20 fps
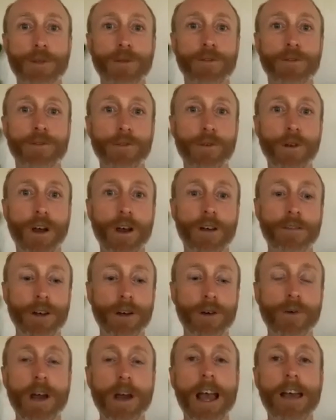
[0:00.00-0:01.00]
or fall over
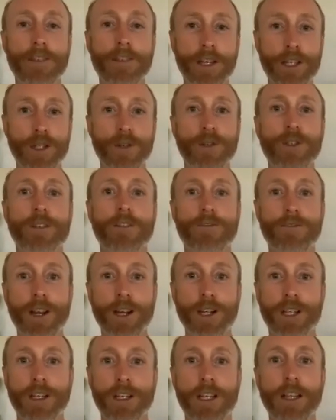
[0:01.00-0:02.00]
or have issues and
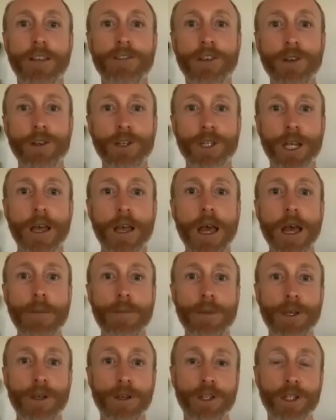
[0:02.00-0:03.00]
friction in the future
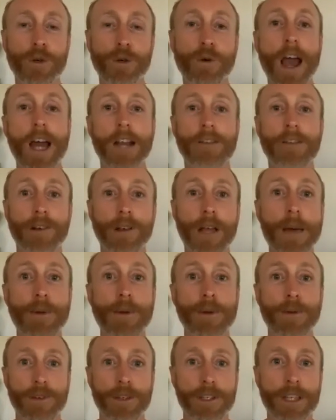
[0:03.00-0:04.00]
because you're out of alignment
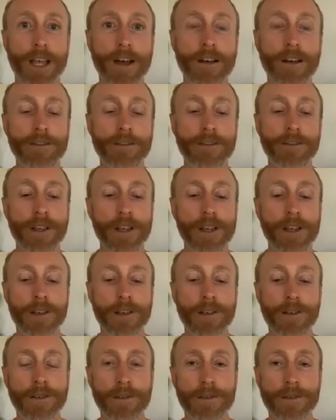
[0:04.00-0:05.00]
with yourself,
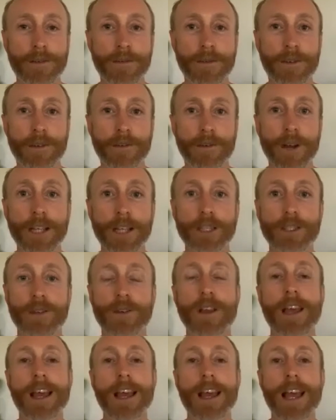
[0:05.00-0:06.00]
right? So
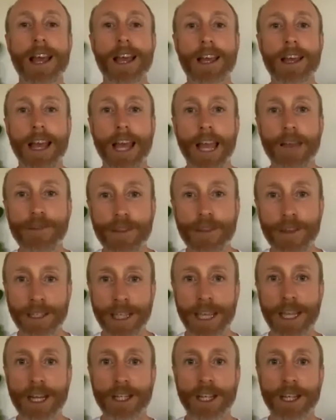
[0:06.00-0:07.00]
everything's
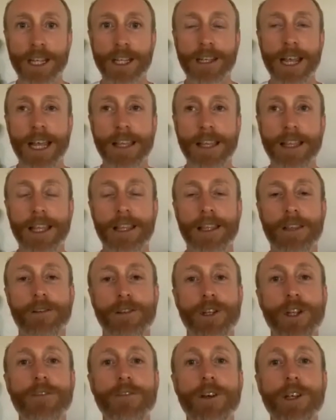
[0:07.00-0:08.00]
energy, and the
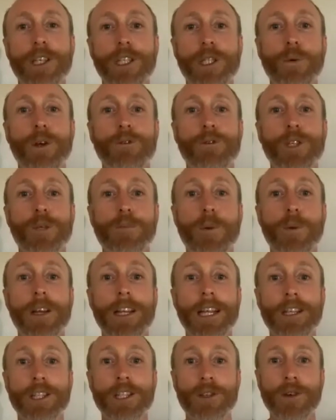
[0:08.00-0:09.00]
universe is always
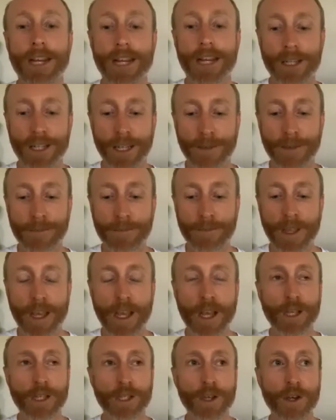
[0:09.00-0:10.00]
responding to your energy.
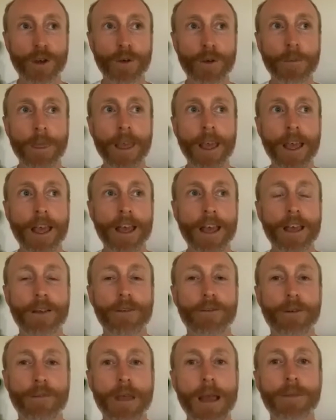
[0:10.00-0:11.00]
So
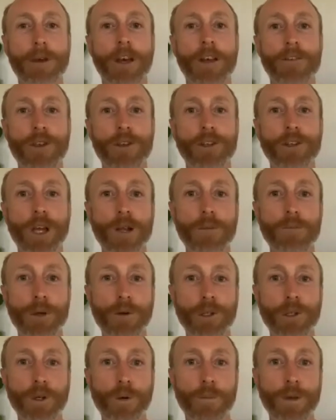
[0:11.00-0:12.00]
remember, if you don't
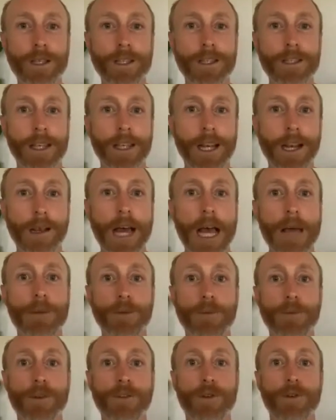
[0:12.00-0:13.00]
build your business in
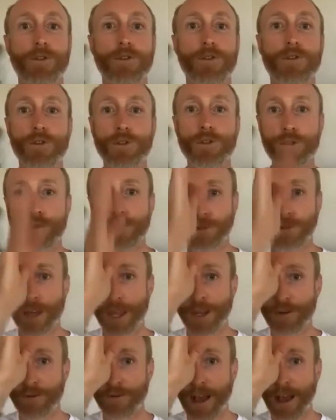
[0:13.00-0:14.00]
alignment with your truth and
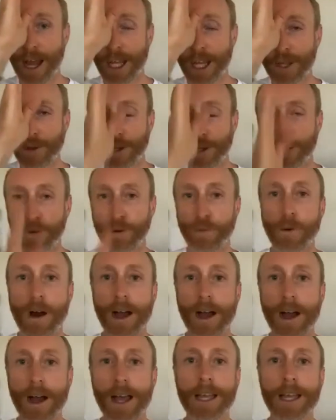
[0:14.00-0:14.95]
your value and your why,